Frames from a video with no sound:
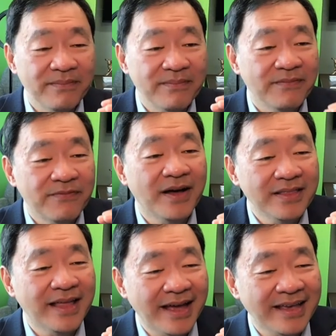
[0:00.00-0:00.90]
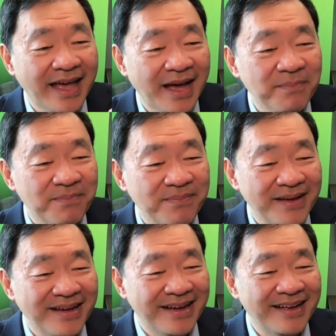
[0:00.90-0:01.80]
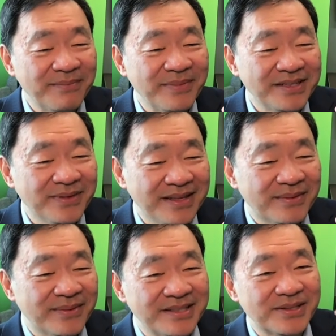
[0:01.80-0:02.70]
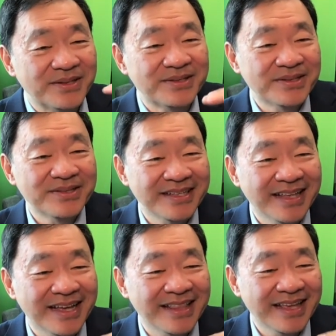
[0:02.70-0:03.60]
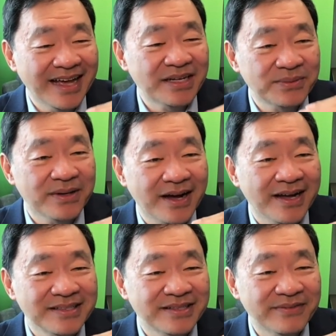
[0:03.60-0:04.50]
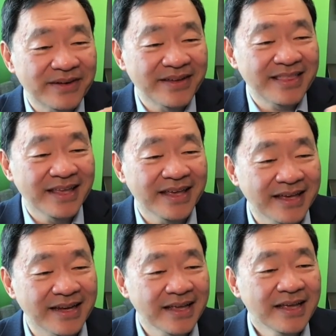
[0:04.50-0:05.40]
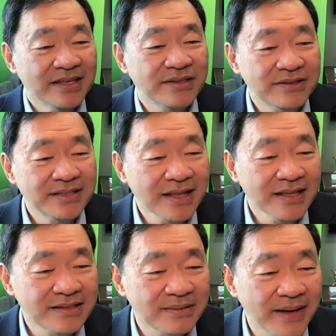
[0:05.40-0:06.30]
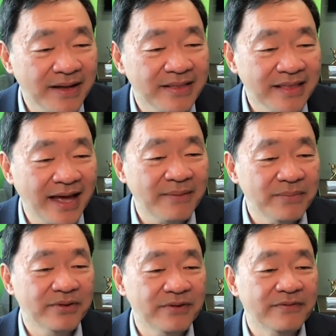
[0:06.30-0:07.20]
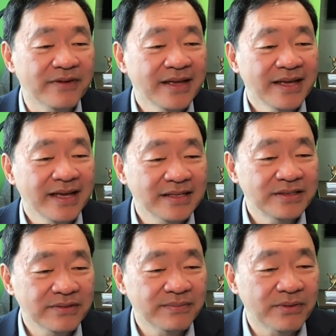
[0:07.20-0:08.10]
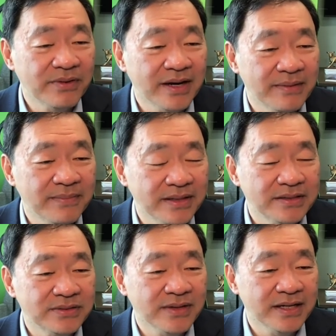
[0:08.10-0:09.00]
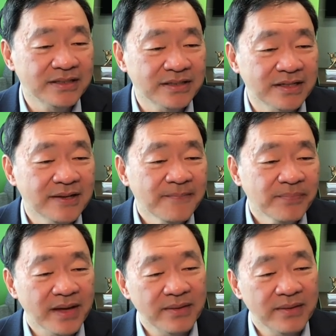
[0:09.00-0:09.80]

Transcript: fund that gap between the researchers and the actual cost of everything? And so tell us about that move into more administration and